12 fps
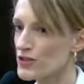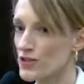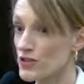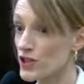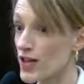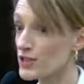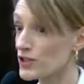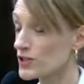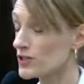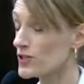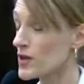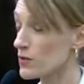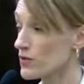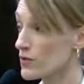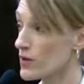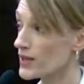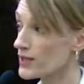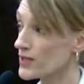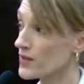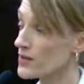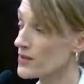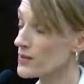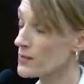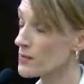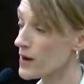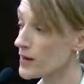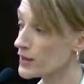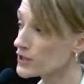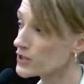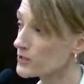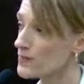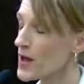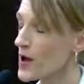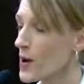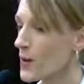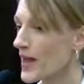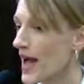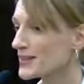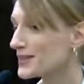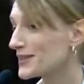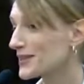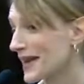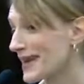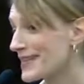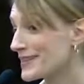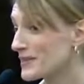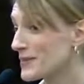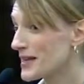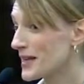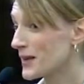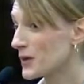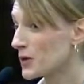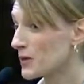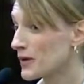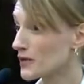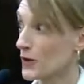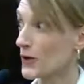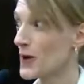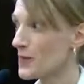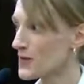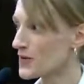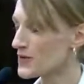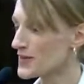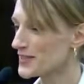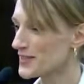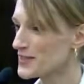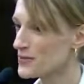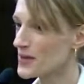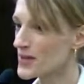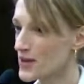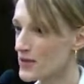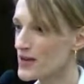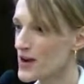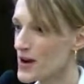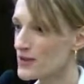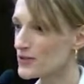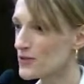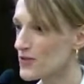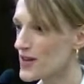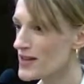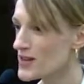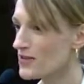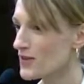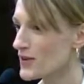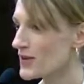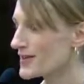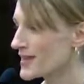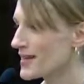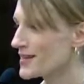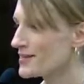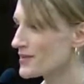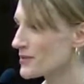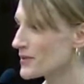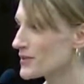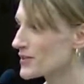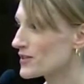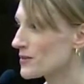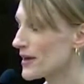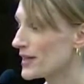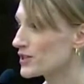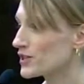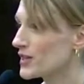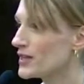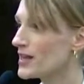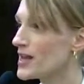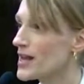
and suggestions that were voiced at the March meeting. We had to delay this meeting a little bit for a number of reasons, but here we are, so thank you for your attendance and participation.